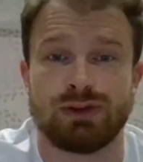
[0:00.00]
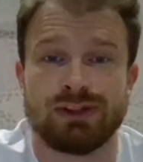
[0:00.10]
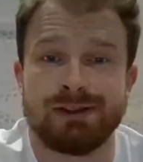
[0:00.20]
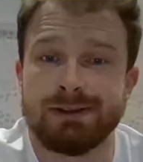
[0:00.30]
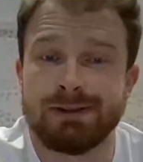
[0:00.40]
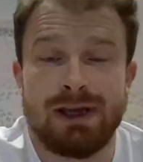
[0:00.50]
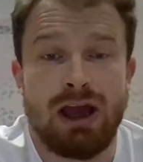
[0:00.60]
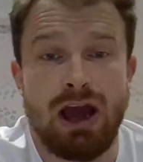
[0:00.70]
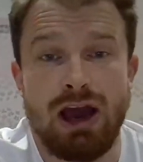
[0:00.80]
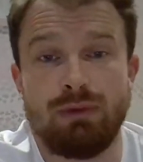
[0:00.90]
clause,
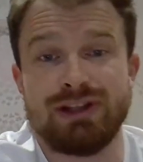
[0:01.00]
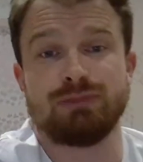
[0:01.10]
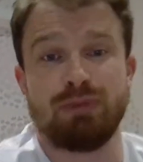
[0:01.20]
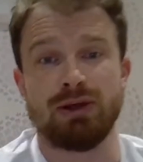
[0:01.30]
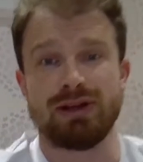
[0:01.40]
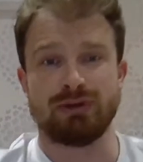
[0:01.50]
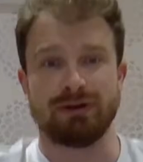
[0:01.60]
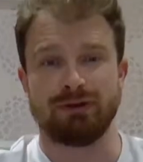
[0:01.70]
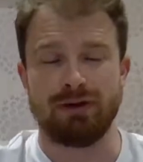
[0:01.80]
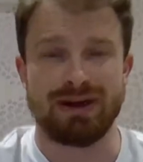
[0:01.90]
which is, by the way,
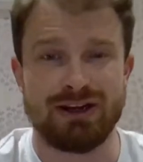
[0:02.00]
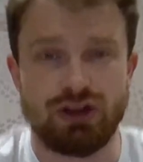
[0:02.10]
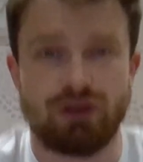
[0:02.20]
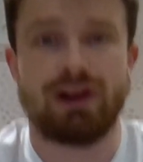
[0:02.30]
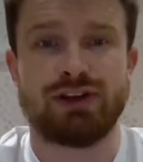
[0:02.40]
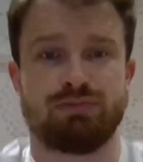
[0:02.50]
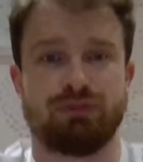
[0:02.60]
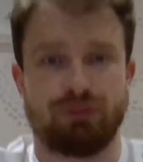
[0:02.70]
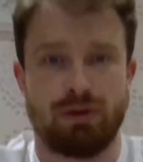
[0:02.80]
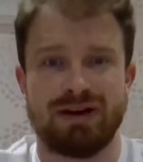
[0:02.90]
25 million euros
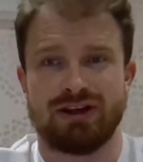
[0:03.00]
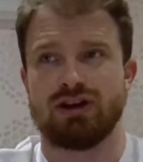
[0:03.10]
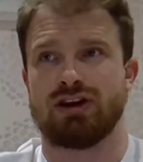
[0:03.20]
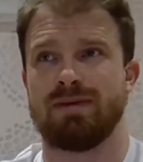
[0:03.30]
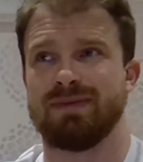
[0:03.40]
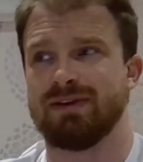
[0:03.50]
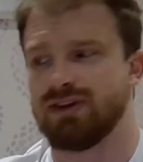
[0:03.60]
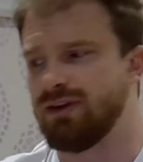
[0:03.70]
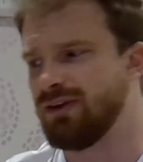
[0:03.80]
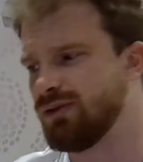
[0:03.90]
probably could come
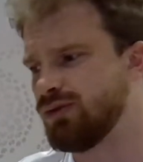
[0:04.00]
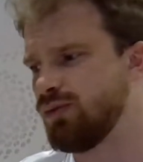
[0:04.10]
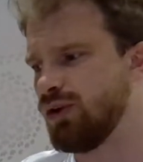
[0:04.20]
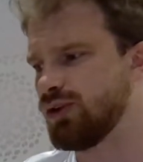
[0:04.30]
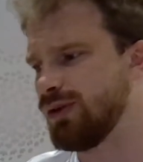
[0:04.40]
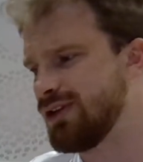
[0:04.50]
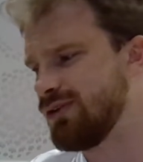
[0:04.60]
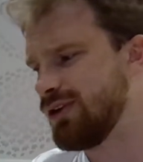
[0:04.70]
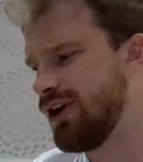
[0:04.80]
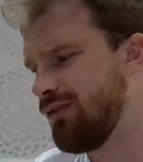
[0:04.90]
down to, I think it was,
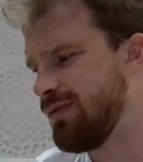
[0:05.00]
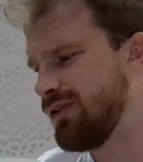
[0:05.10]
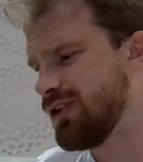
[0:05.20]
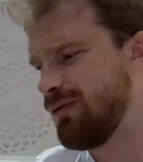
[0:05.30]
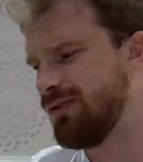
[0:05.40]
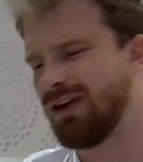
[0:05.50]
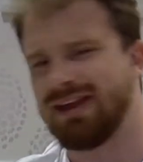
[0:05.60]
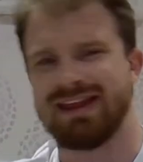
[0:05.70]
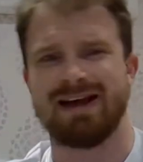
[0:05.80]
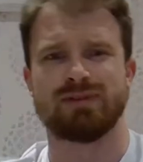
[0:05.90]
22.5 mil, something
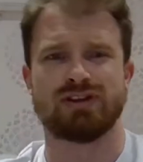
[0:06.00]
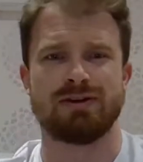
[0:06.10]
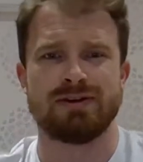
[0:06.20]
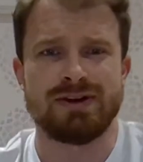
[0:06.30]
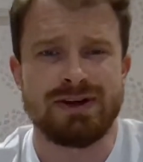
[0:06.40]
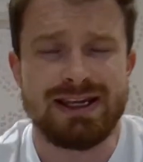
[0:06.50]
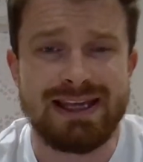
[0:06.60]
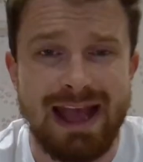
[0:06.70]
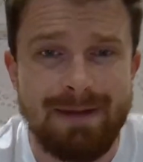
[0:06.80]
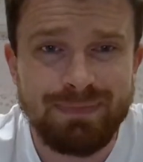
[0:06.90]
like that. So,
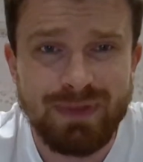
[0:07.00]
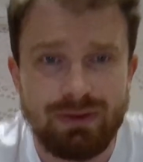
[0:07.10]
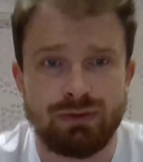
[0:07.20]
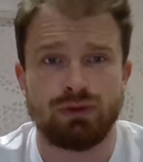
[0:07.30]
yeah,